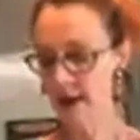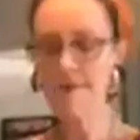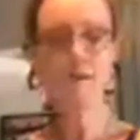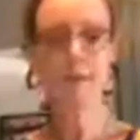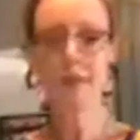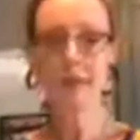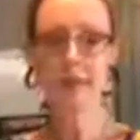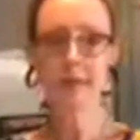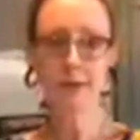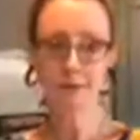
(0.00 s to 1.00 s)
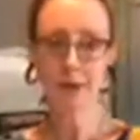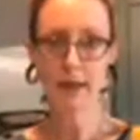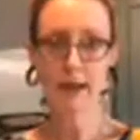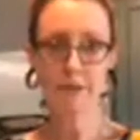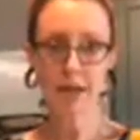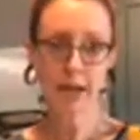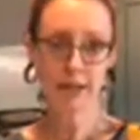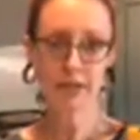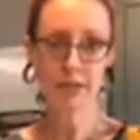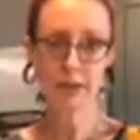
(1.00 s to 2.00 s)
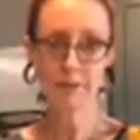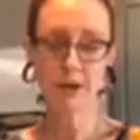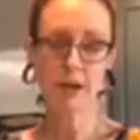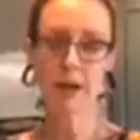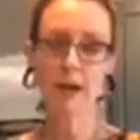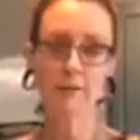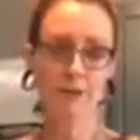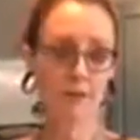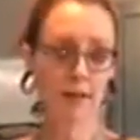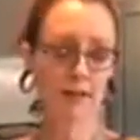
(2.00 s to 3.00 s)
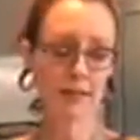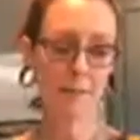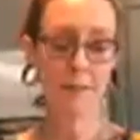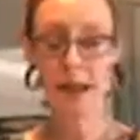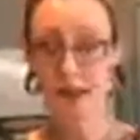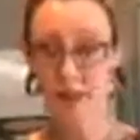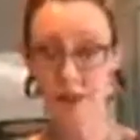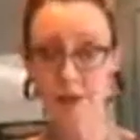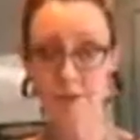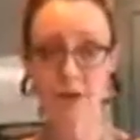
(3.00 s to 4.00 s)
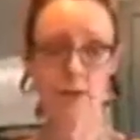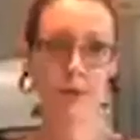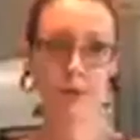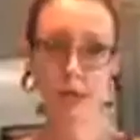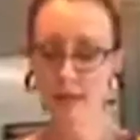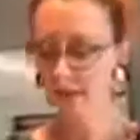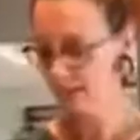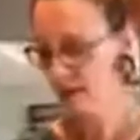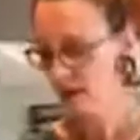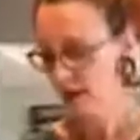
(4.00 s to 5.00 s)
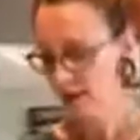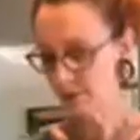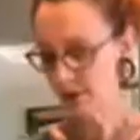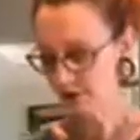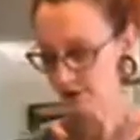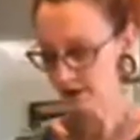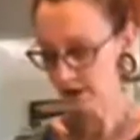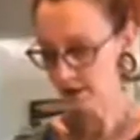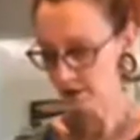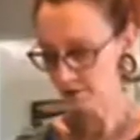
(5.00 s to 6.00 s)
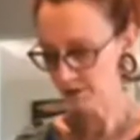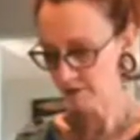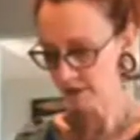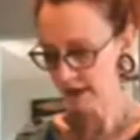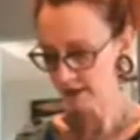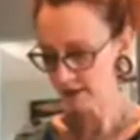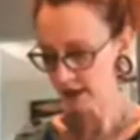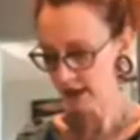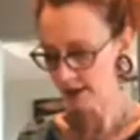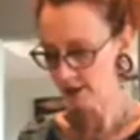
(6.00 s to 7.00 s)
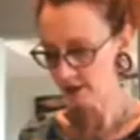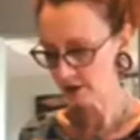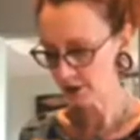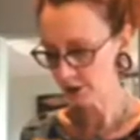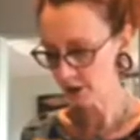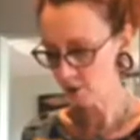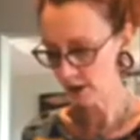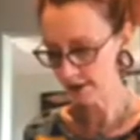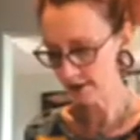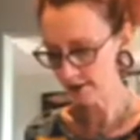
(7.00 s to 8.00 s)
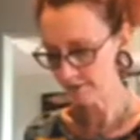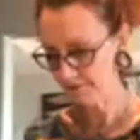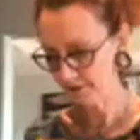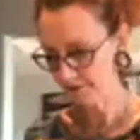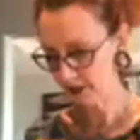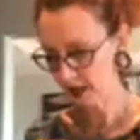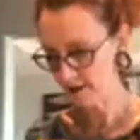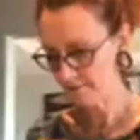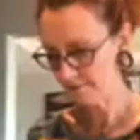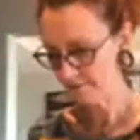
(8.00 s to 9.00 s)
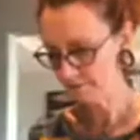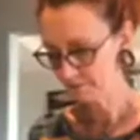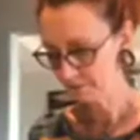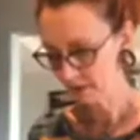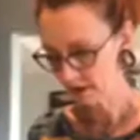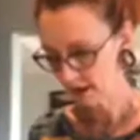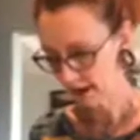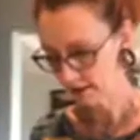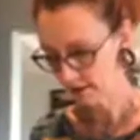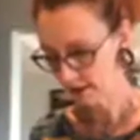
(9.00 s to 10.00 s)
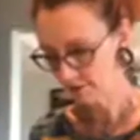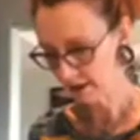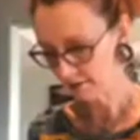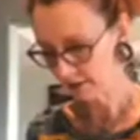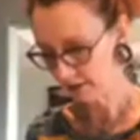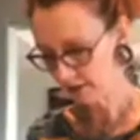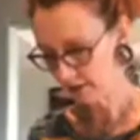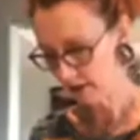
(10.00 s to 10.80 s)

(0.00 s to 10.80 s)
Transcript: everybody is different. Every age is different. Females and males are different in their needs. It's interesting. So females ages 31 to 50, calcium level